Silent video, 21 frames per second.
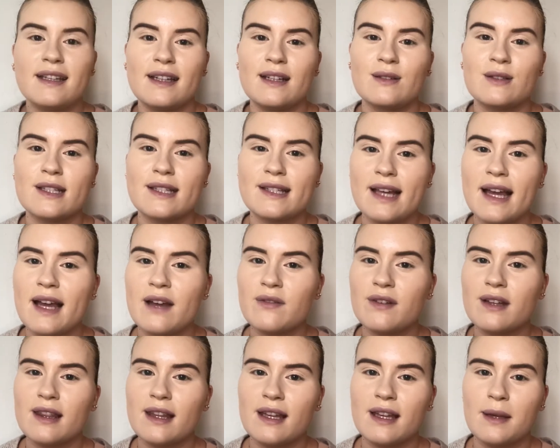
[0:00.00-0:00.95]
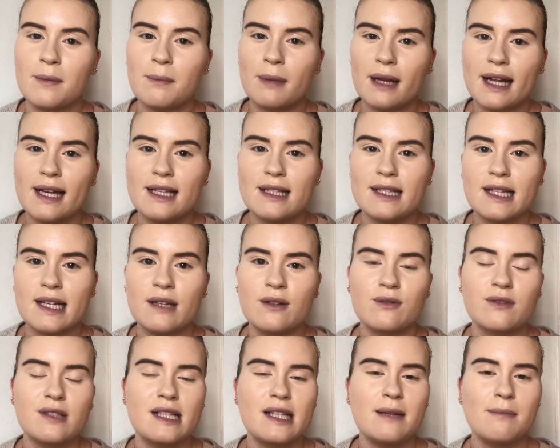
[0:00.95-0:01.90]
to set everything in place and
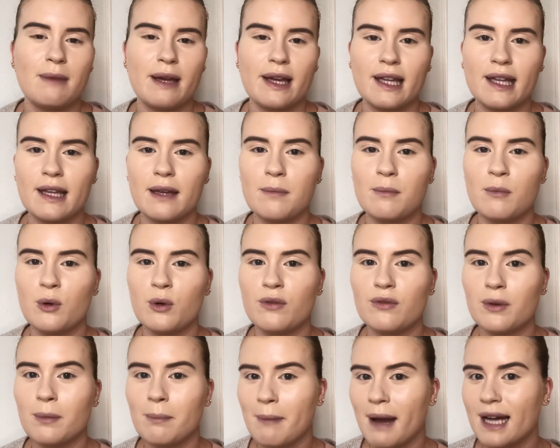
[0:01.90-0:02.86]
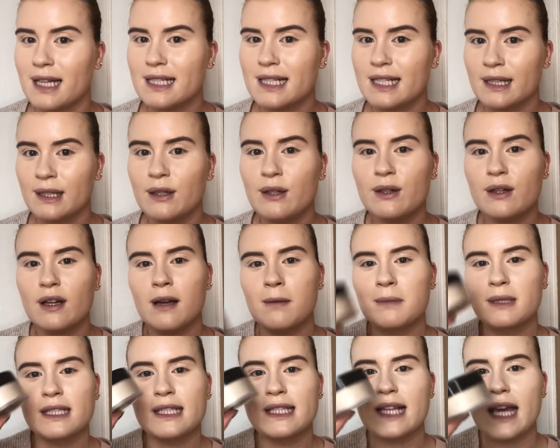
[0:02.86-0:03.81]
obviously make it more of a matte look, I'm
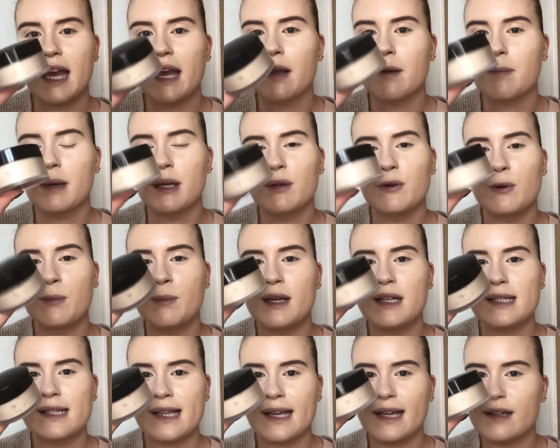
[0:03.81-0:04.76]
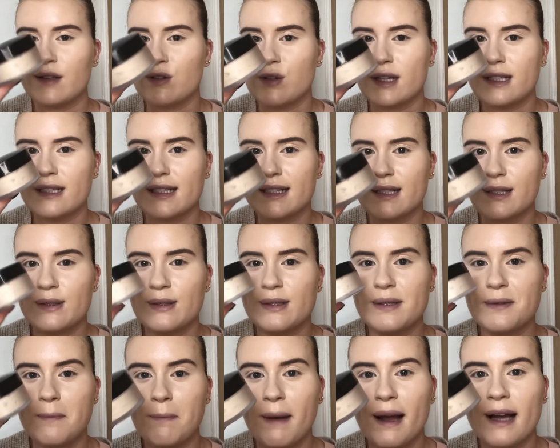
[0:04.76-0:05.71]
going to take my Laura Mercier
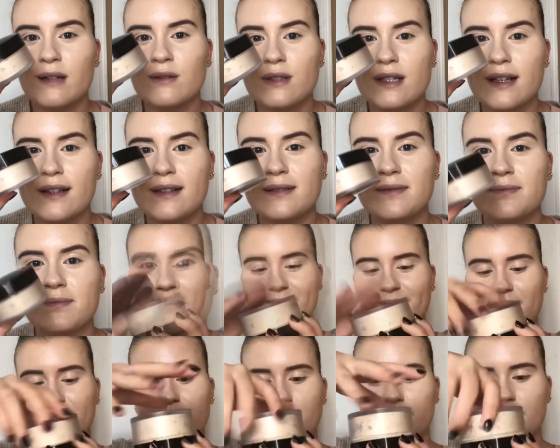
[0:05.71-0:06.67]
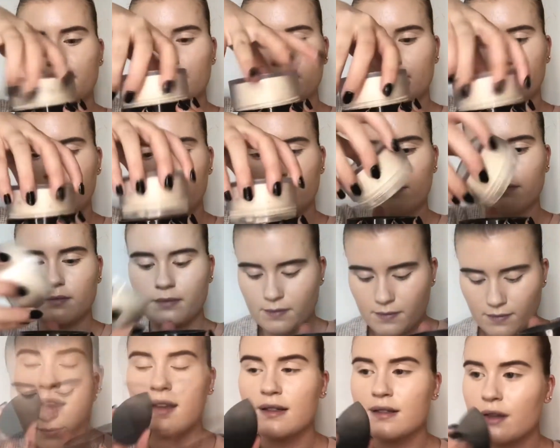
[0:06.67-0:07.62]
translucent powder.
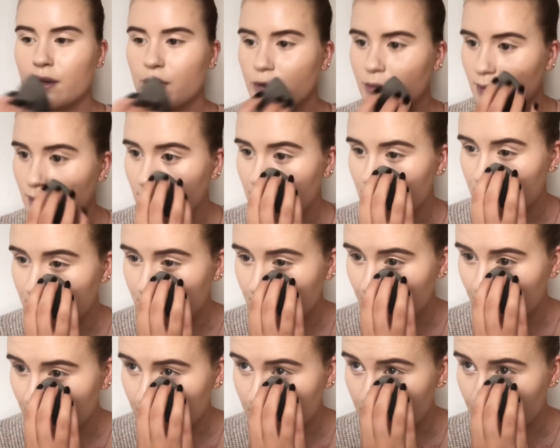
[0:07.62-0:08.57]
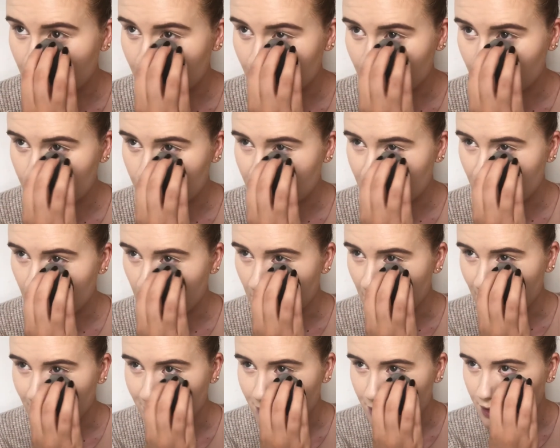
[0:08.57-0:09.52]
I like to go with my beauty blender one more
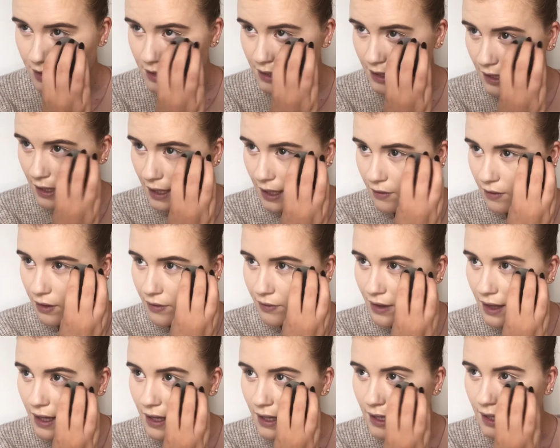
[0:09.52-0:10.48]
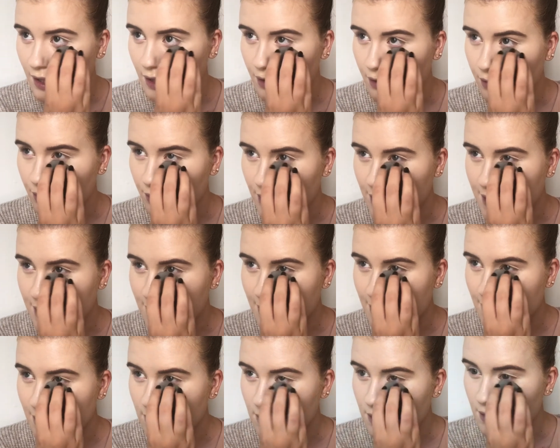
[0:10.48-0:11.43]
time just to get rid of any creases
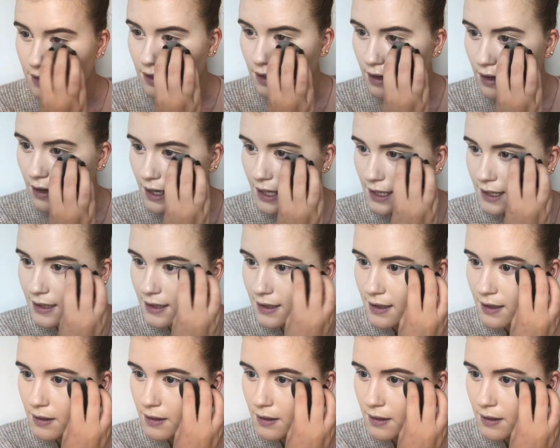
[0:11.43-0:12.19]
under the eyes.